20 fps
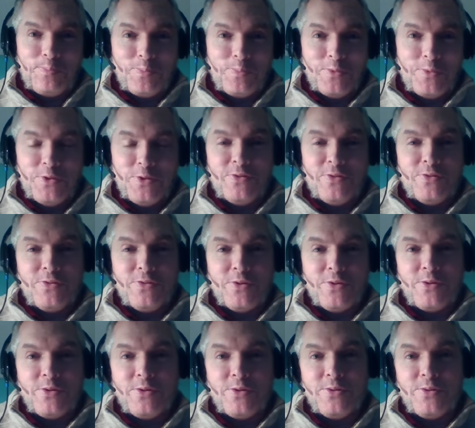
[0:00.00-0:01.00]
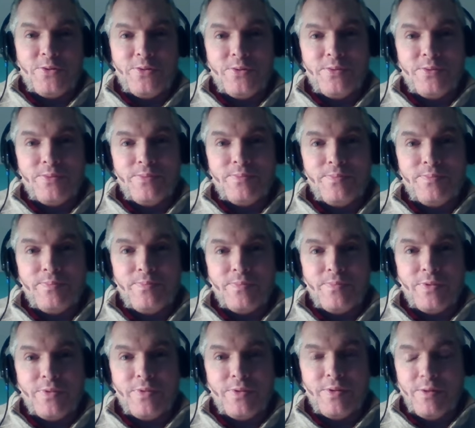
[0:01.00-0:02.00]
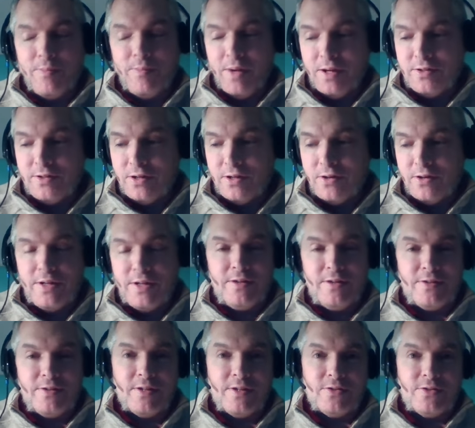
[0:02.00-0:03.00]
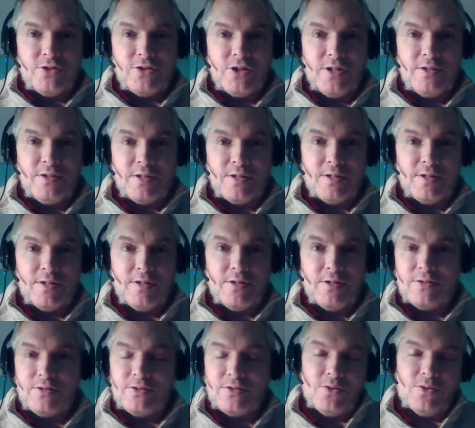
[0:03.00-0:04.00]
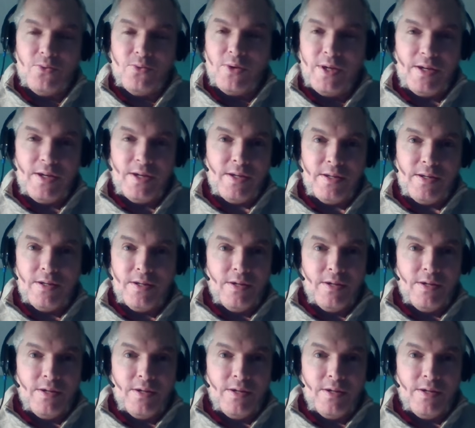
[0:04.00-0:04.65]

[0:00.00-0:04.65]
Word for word: But this is all imaginary, he said. She said, there is no way